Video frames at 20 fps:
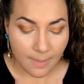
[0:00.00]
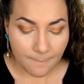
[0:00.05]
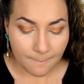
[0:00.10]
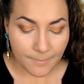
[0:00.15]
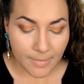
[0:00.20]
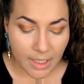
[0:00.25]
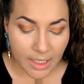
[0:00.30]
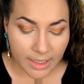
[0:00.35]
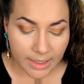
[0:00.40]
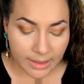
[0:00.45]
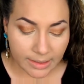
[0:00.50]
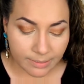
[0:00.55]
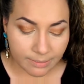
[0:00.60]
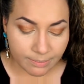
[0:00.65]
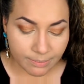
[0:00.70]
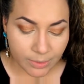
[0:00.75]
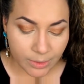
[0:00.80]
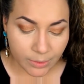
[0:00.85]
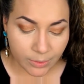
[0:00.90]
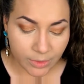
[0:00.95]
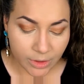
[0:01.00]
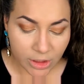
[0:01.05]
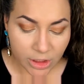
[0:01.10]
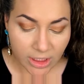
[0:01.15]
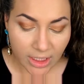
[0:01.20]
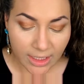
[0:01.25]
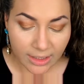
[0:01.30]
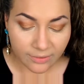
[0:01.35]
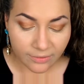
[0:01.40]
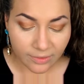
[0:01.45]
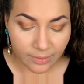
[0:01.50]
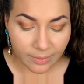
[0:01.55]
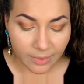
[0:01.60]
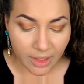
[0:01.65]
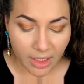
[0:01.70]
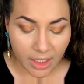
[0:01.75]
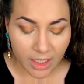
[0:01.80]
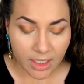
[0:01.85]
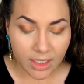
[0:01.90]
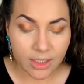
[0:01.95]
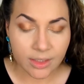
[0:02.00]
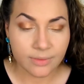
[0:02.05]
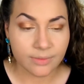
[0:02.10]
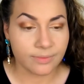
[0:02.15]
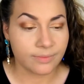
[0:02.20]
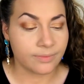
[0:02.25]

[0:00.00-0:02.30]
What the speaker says: my bluey shade from there